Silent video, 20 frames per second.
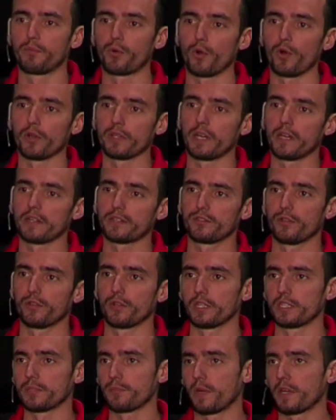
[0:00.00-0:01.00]
products
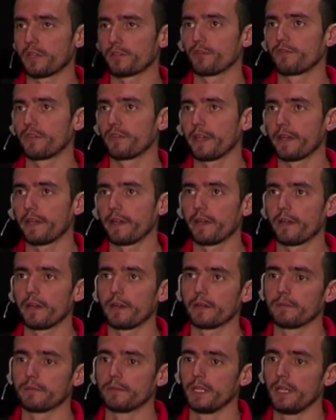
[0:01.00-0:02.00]
or as part of
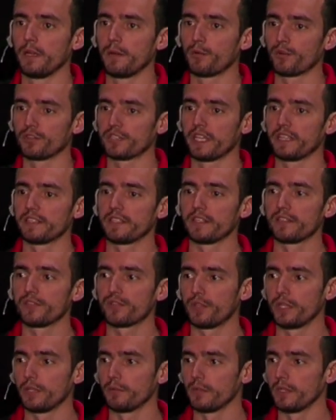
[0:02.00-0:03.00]
their processing
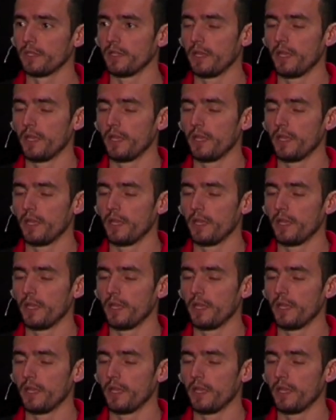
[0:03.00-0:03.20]
stream.